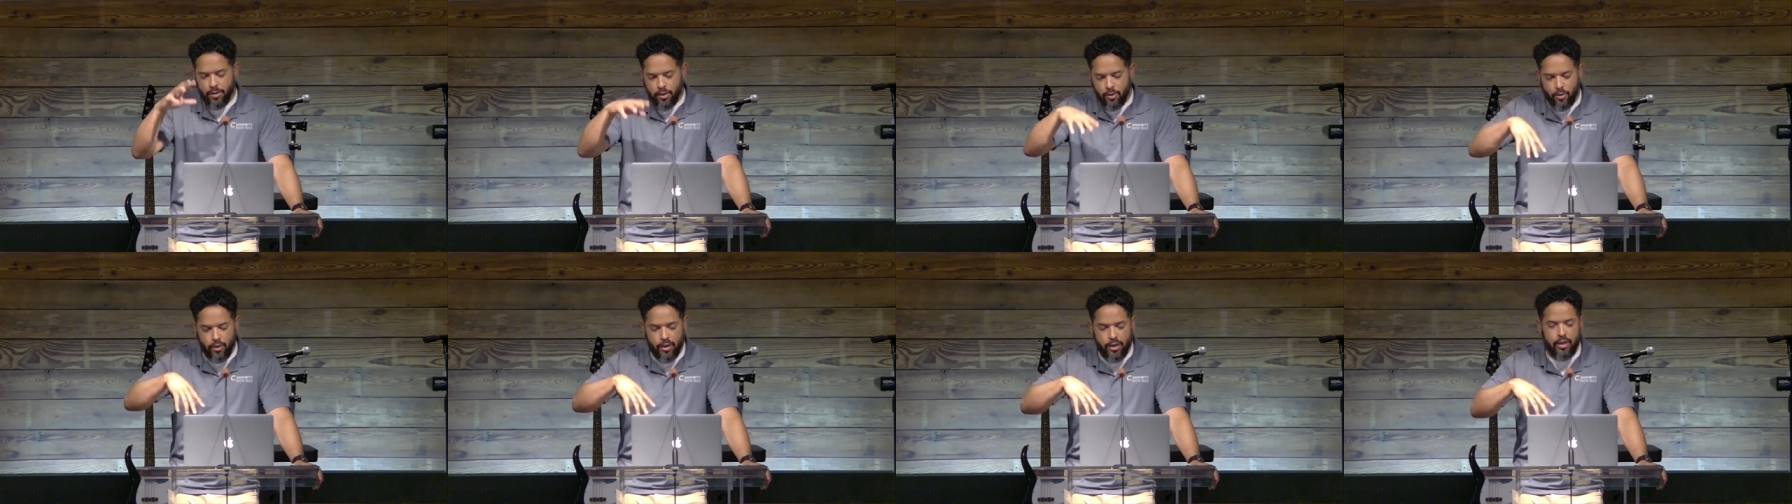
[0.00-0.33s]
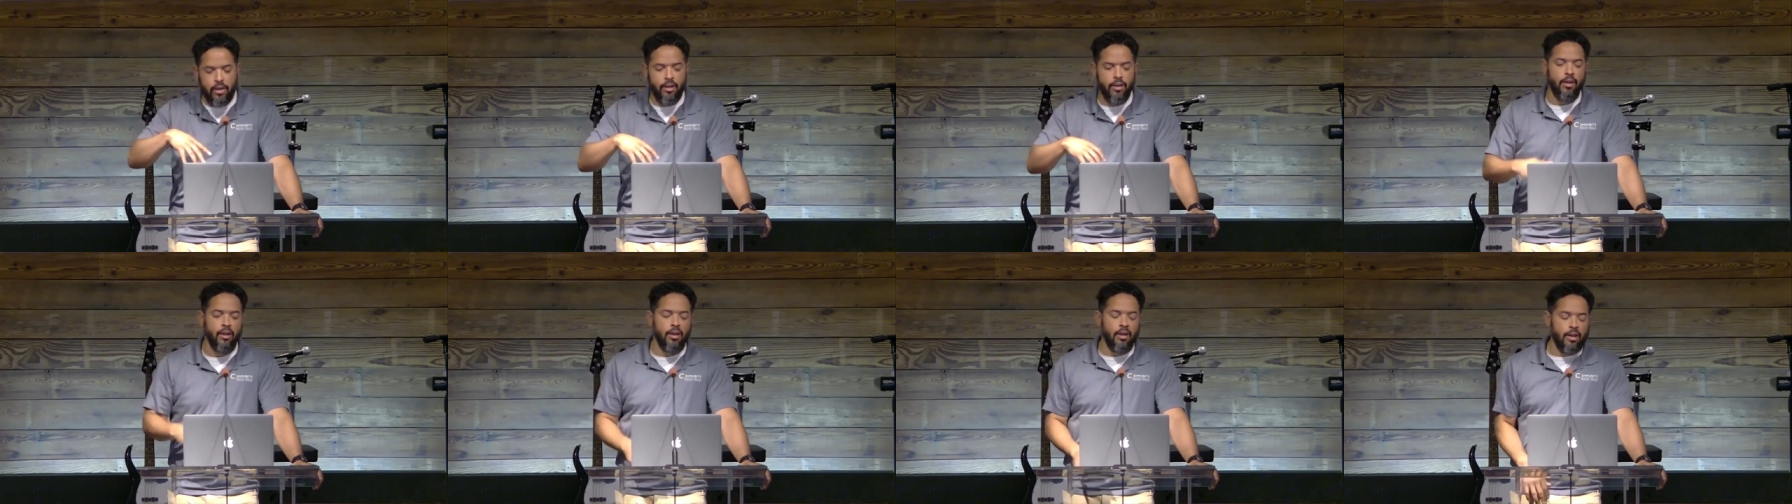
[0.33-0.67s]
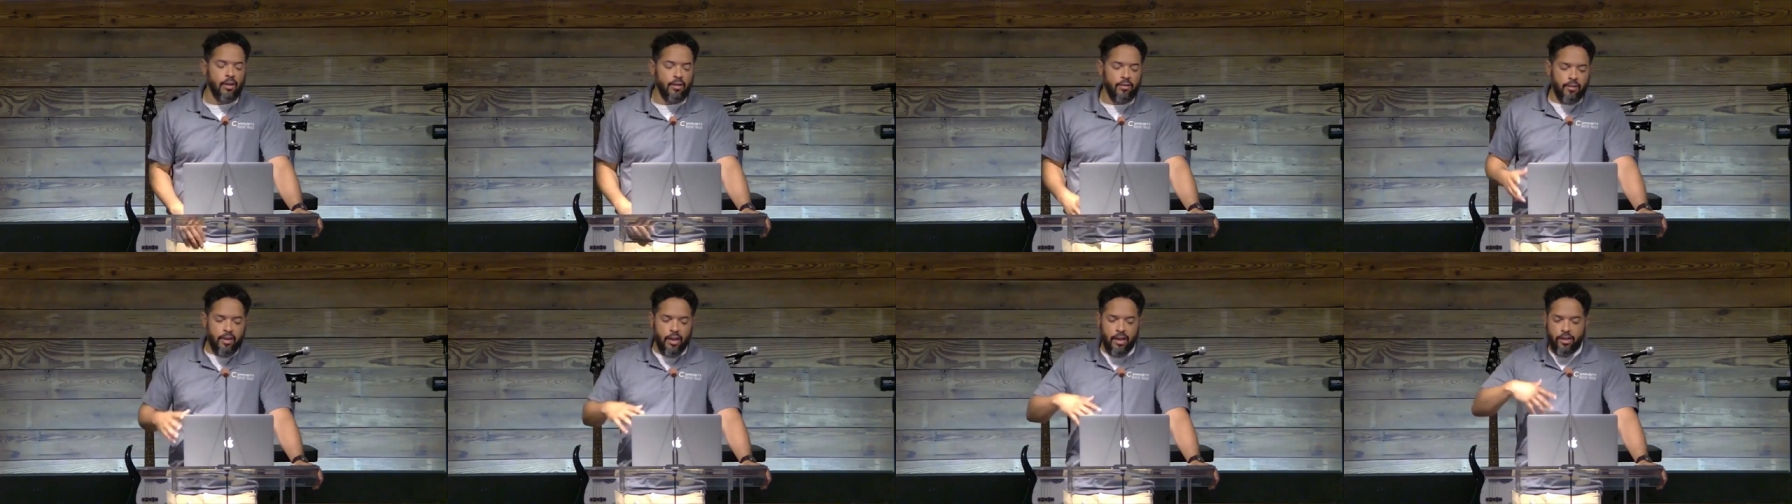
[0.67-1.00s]
Greek
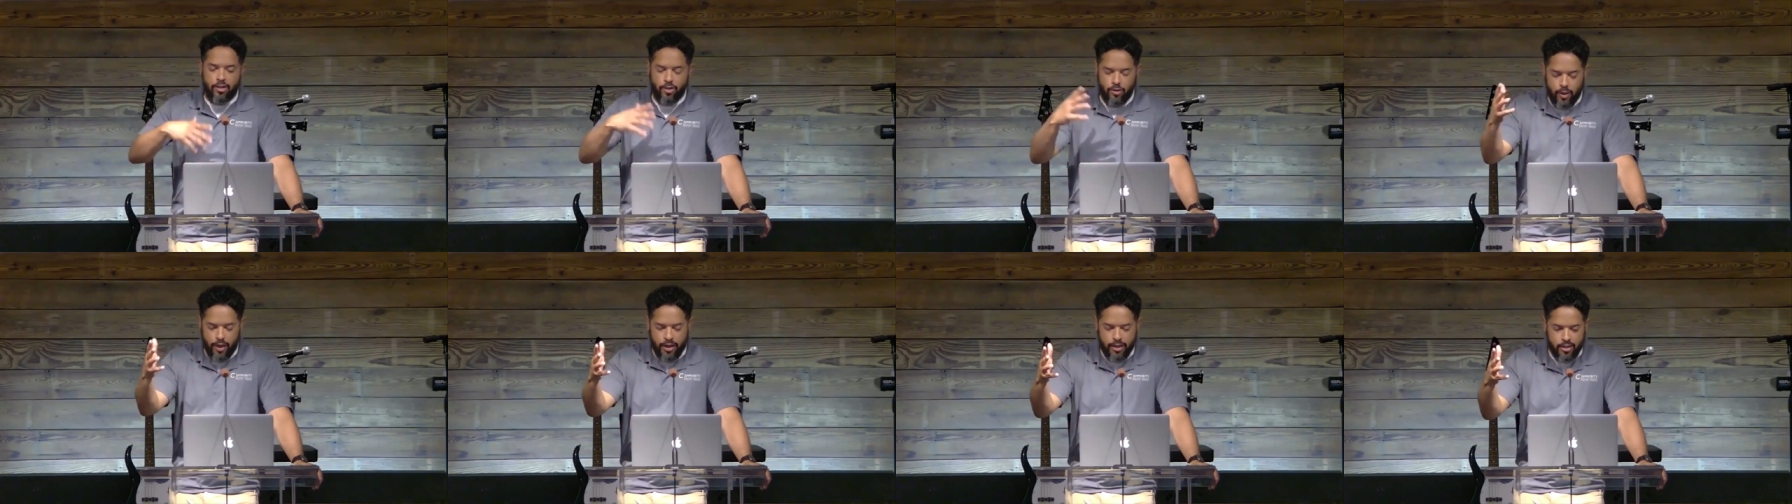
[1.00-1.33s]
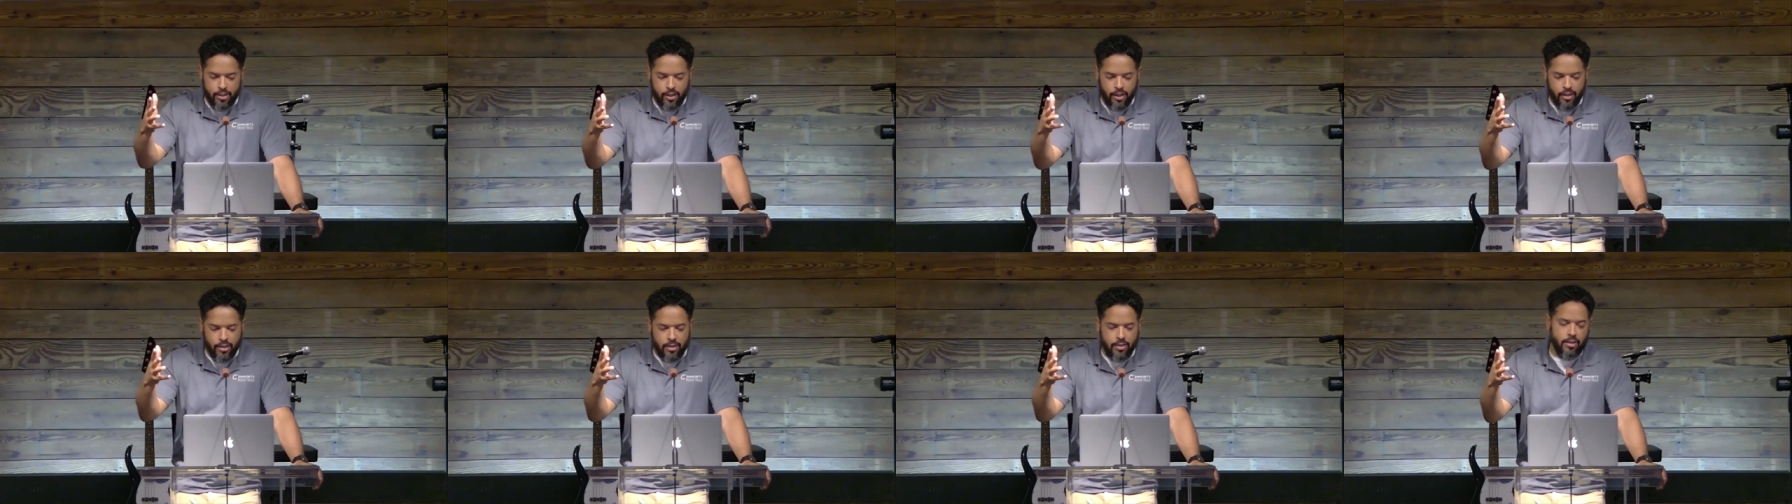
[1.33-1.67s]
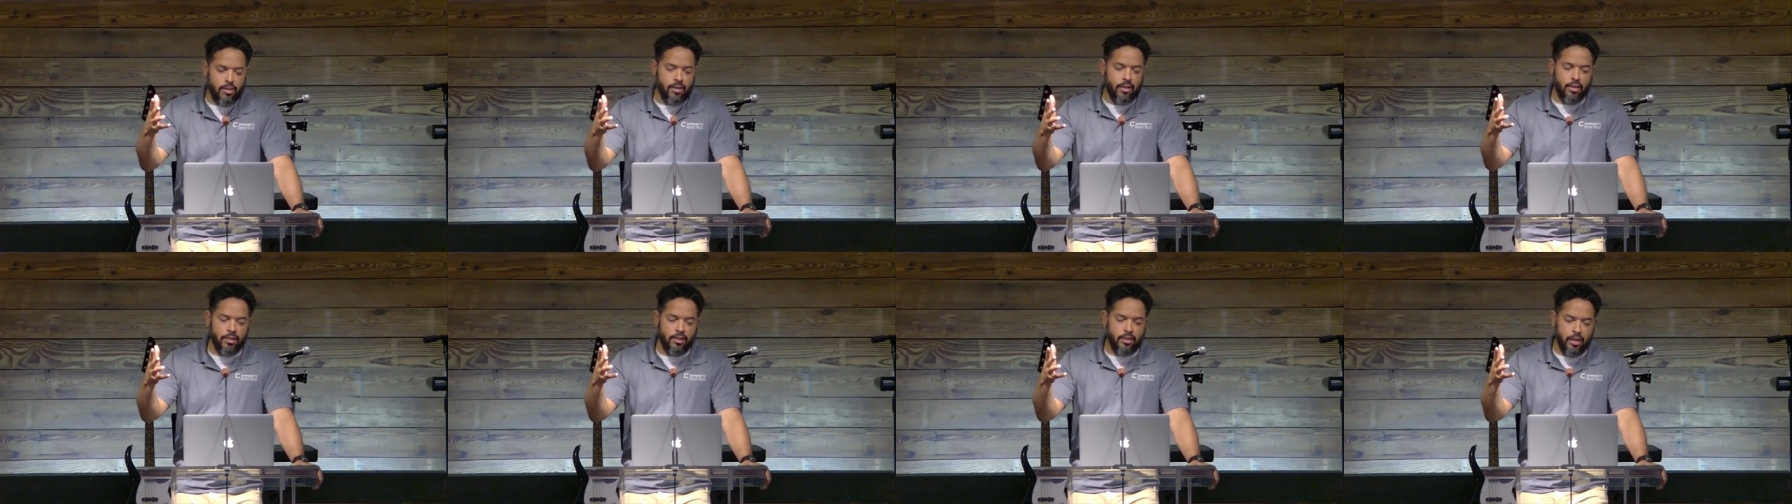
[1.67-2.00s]
and translates it
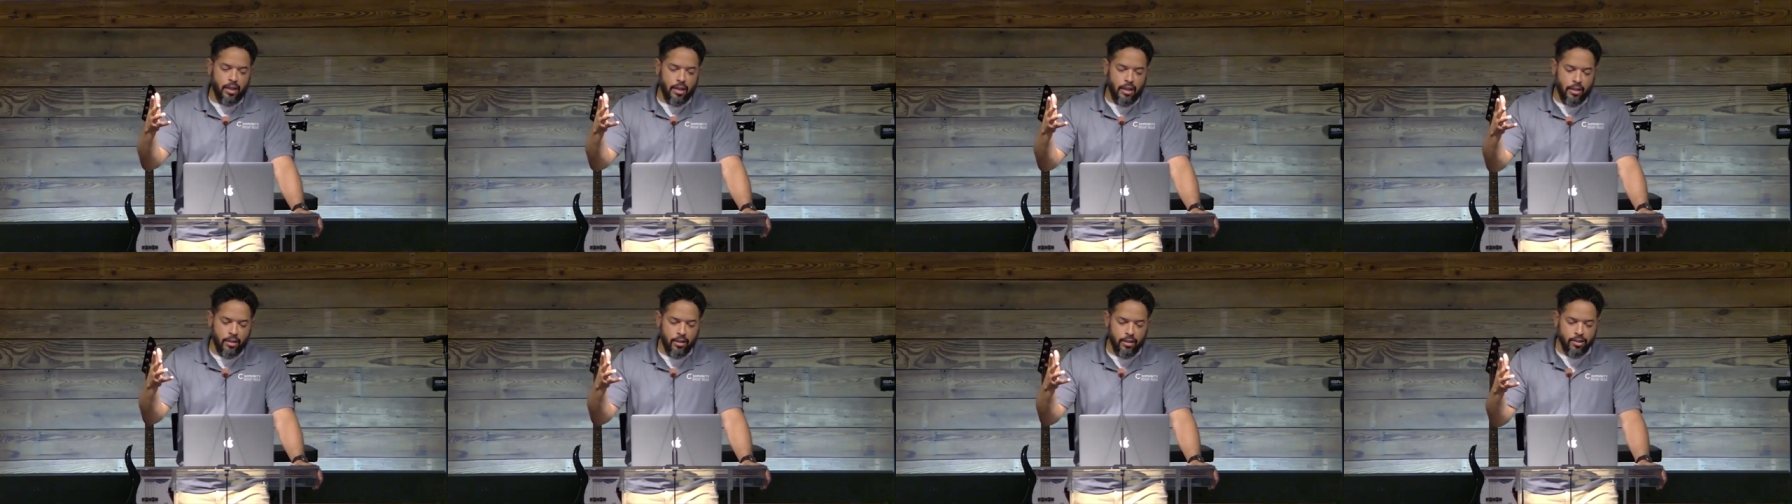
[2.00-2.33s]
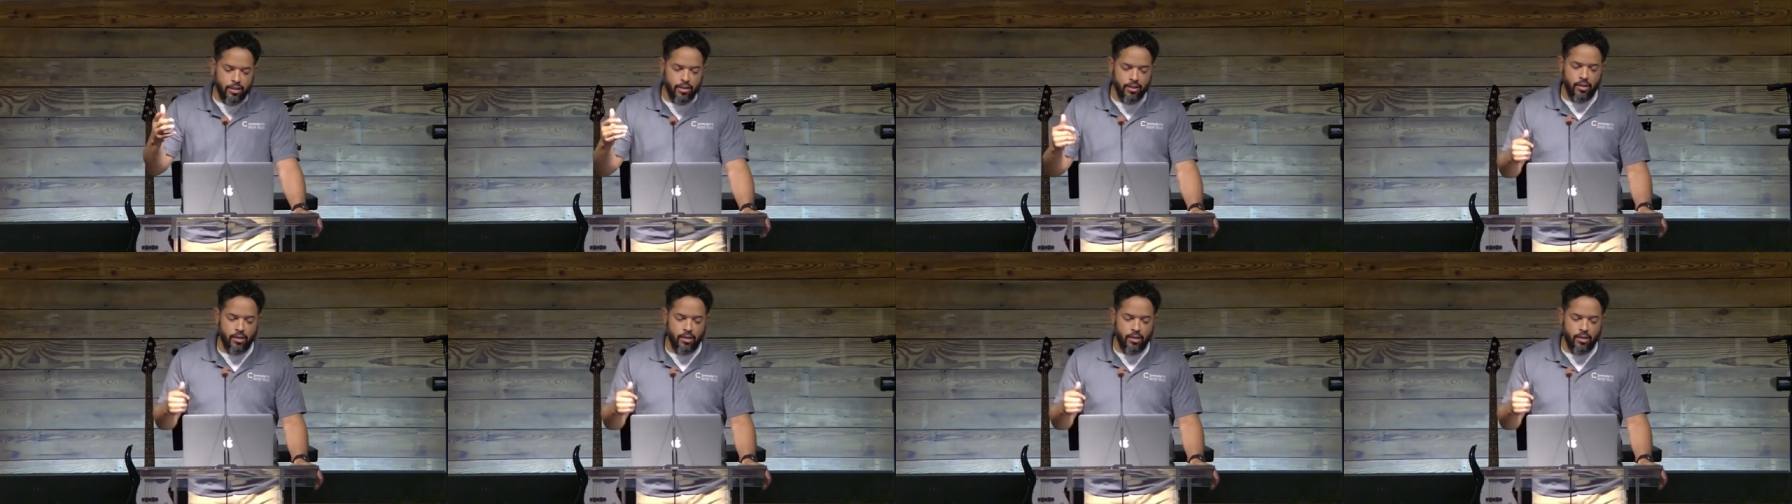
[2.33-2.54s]
into English.